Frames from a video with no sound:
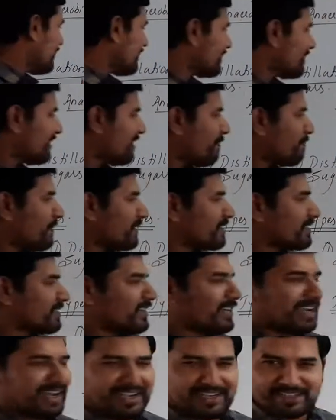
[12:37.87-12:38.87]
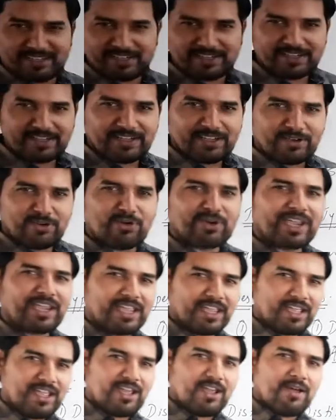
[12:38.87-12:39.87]
us see the percentage. Okay,
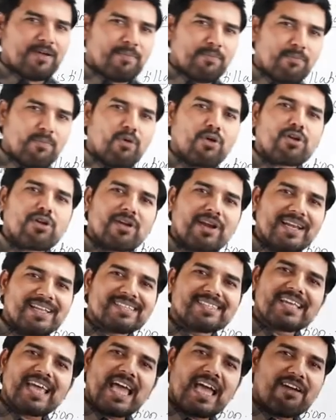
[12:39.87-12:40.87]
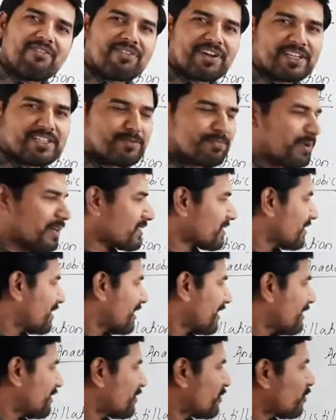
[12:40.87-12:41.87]
more or less average
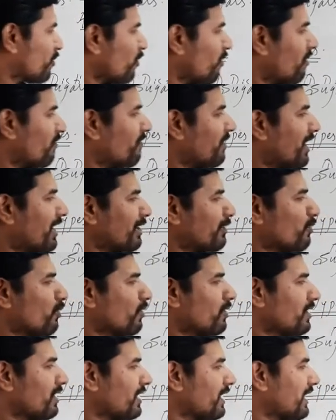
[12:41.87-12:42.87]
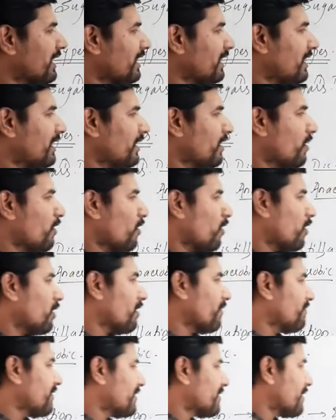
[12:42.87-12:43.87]
percentage of alcohol in all
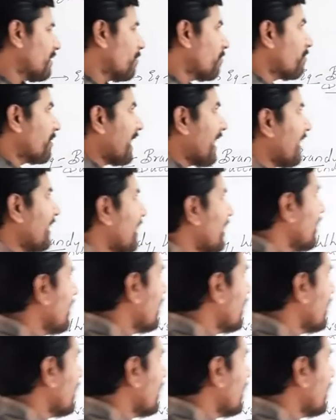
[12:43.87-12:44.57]
of this. Brandy,